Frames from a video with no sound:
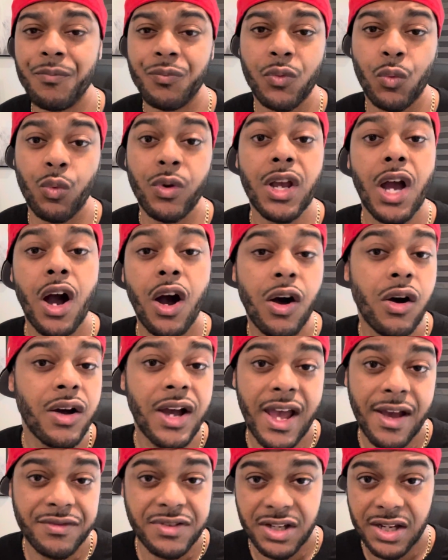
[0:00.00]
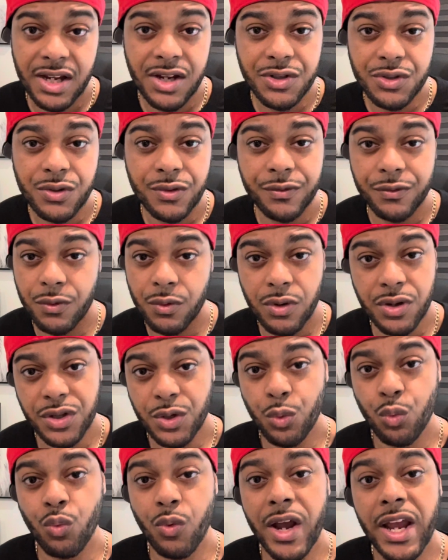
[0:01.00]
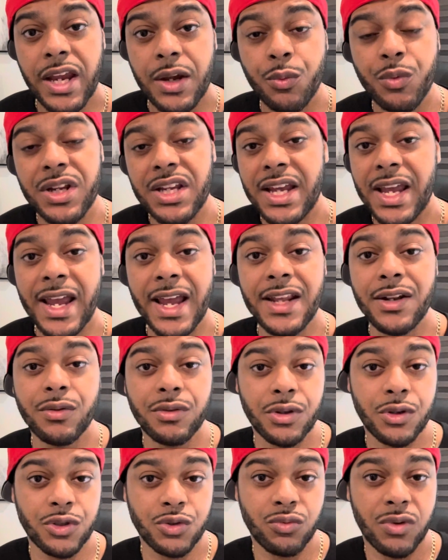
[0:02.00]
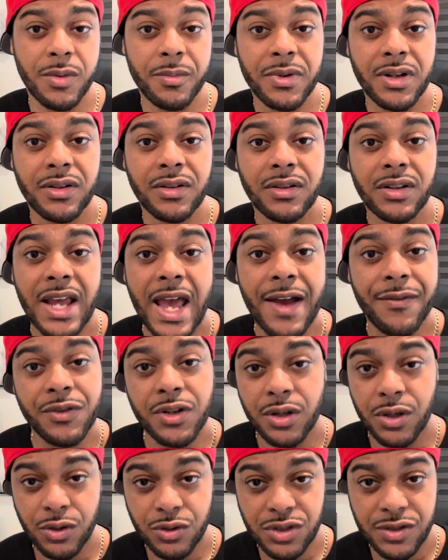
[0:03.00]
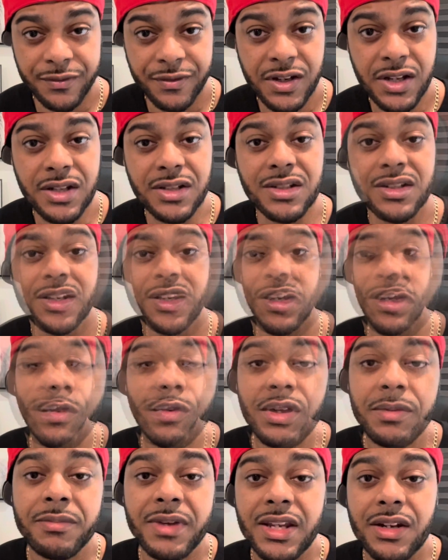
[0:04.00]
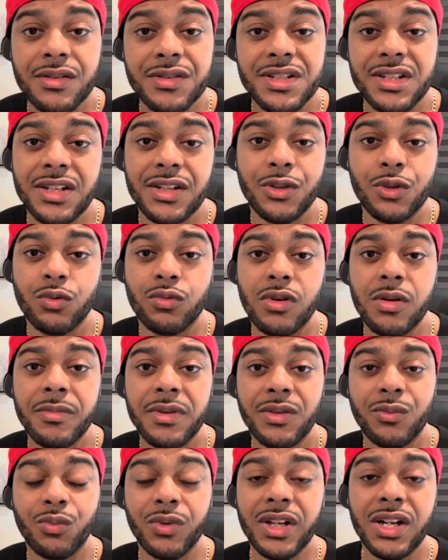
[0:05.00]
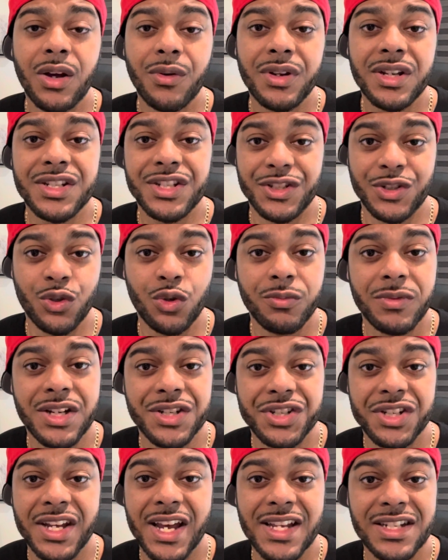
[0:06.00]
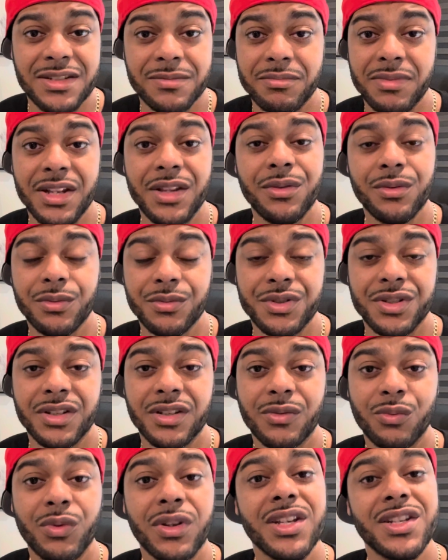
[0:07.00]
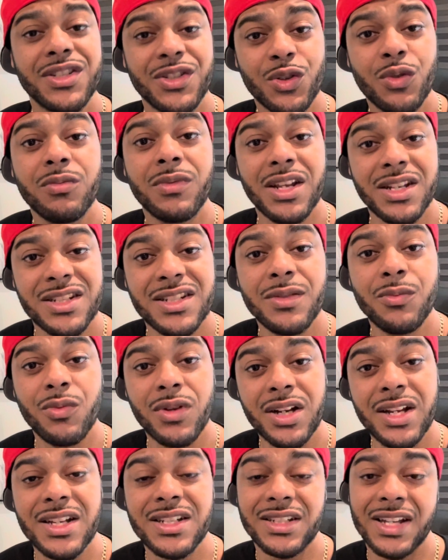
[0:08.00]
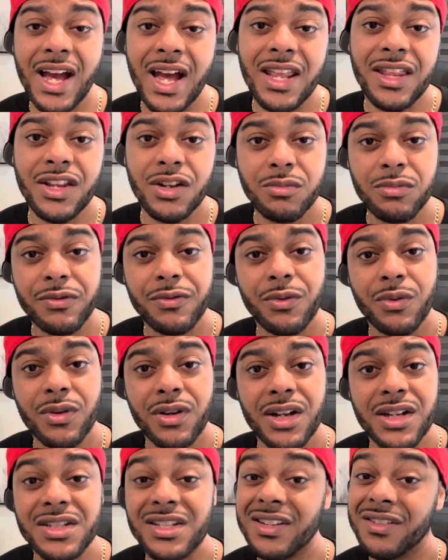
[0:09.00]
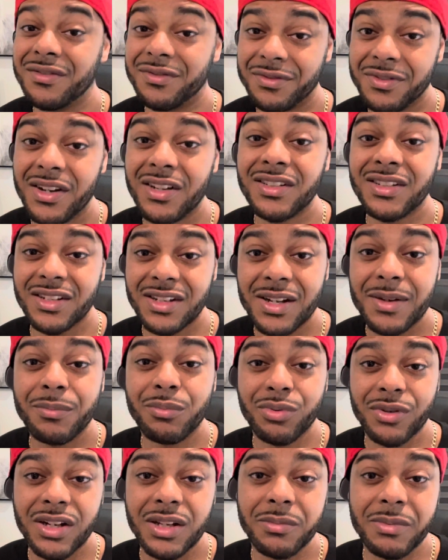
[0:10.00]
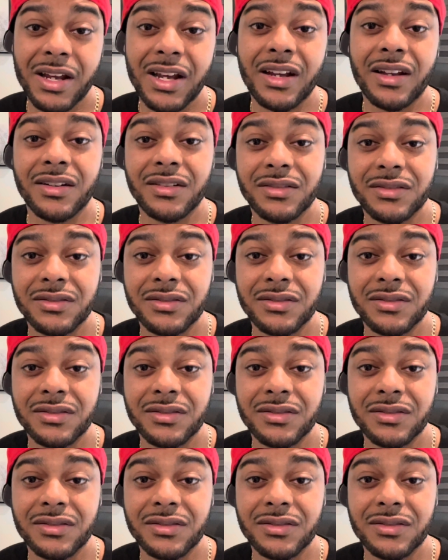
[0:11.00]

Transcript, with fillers: we all have to answer for in the way we handle those women after those events. When we meet or see a new woman, we don't assume that she hasn't been through shit. We assume that someone has gotten there before us and fucked it up pretty bad.